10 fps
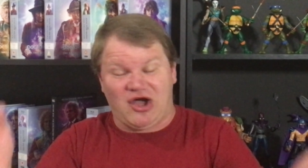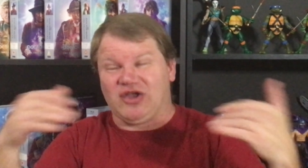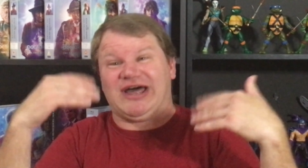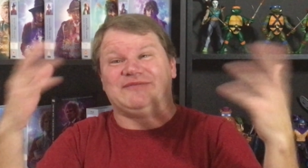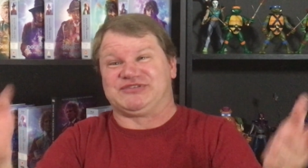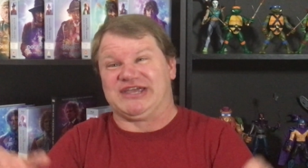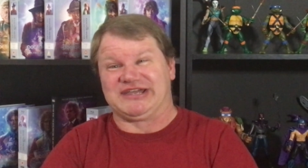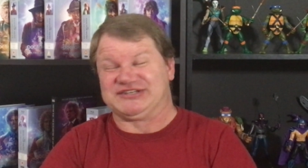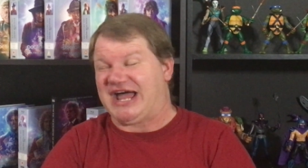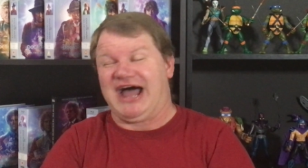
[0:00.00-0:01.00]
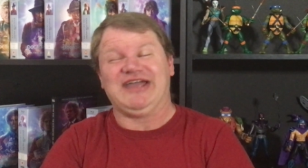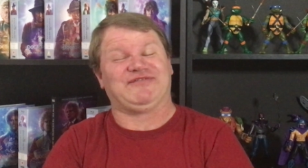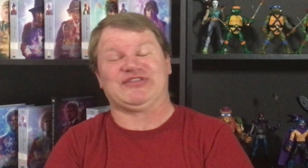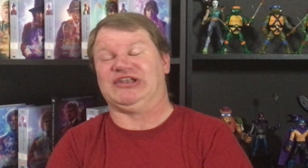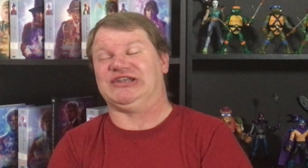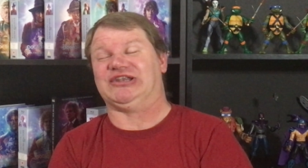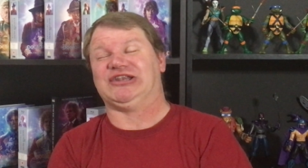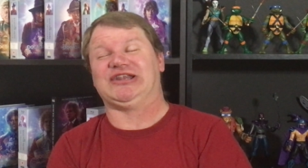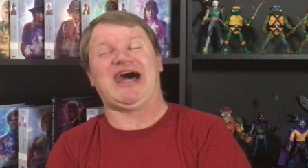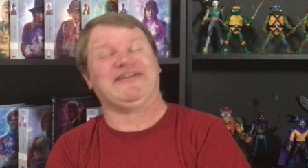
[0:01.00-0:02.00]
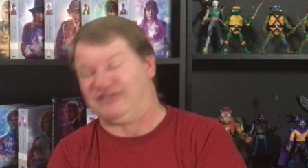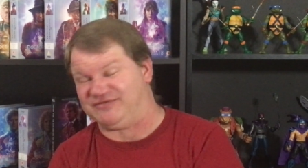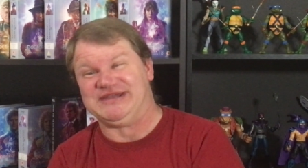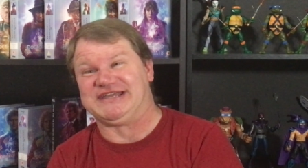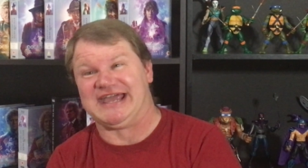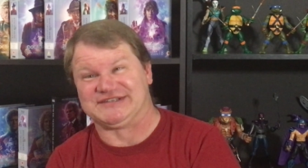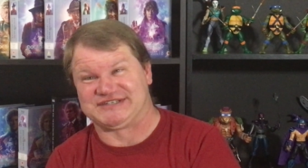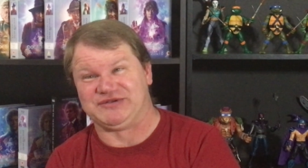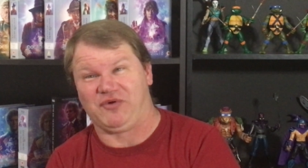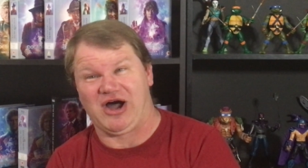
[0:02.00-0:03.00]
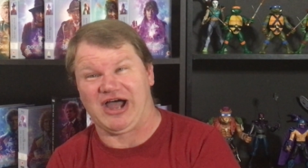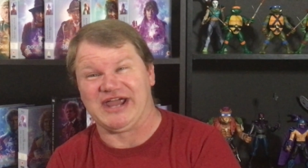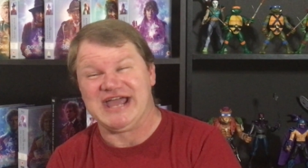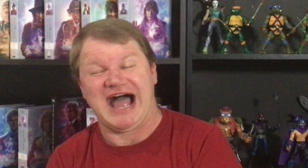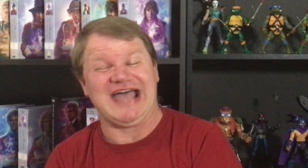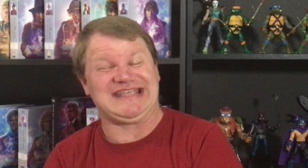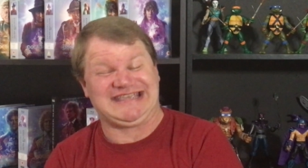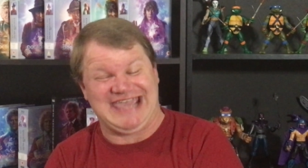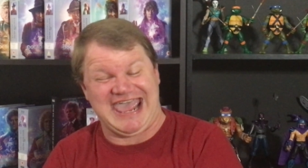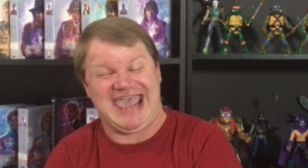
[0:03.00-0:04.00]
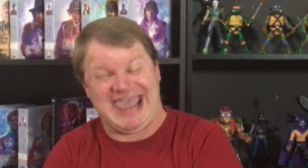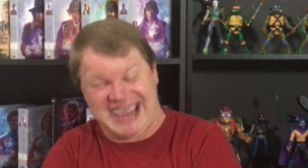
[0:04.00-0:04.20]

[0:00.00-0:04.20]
All I'm saying is I, for the life of me, can't see why. I can't,